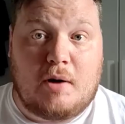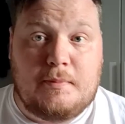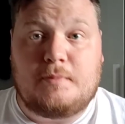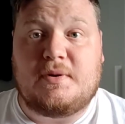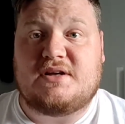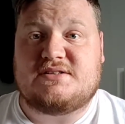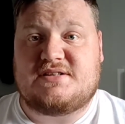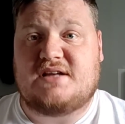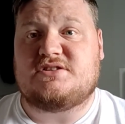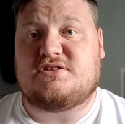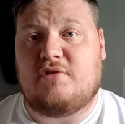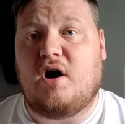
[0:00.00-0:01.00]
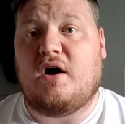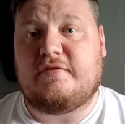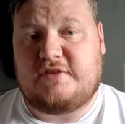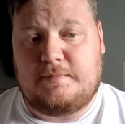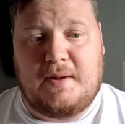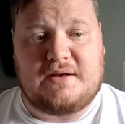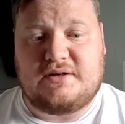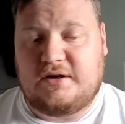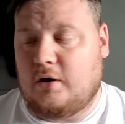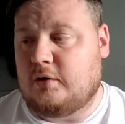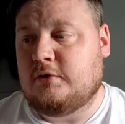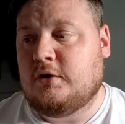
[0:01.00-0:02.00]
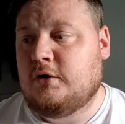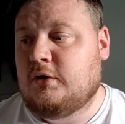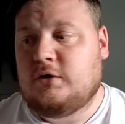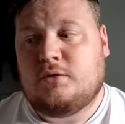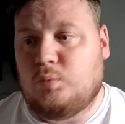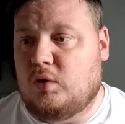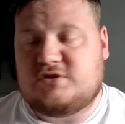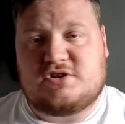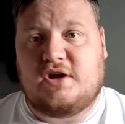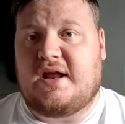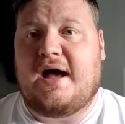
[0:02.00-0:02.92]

probably a centre-half, depending on what's